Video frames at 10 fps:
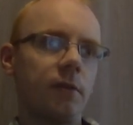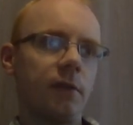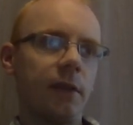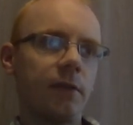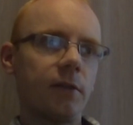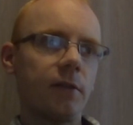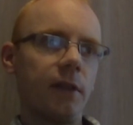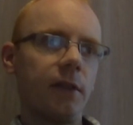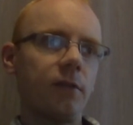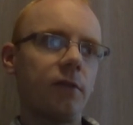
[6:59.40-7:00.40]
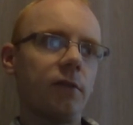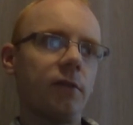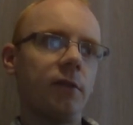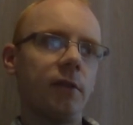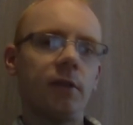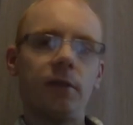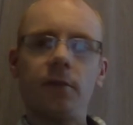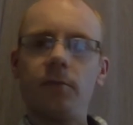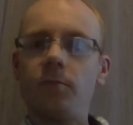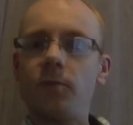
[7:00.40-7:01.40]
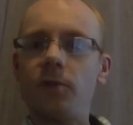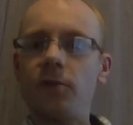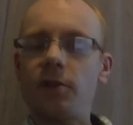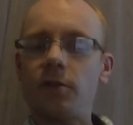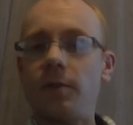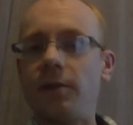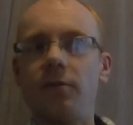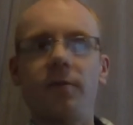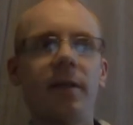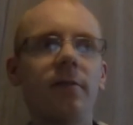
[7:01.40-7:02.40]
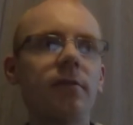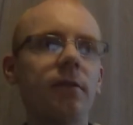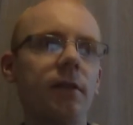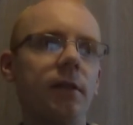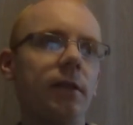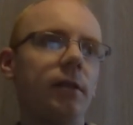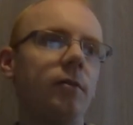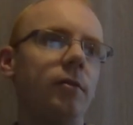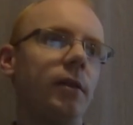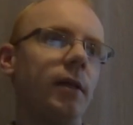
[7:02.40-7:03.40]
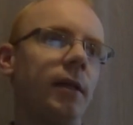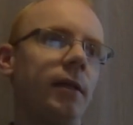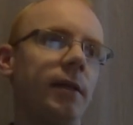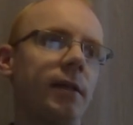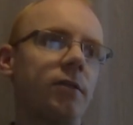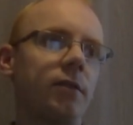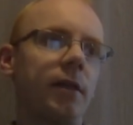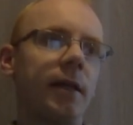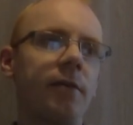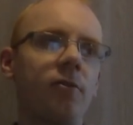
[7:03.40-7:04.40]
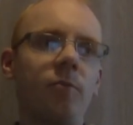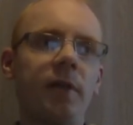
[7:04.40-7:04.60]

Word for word: that contains the, um, the just rendered file and that's Iron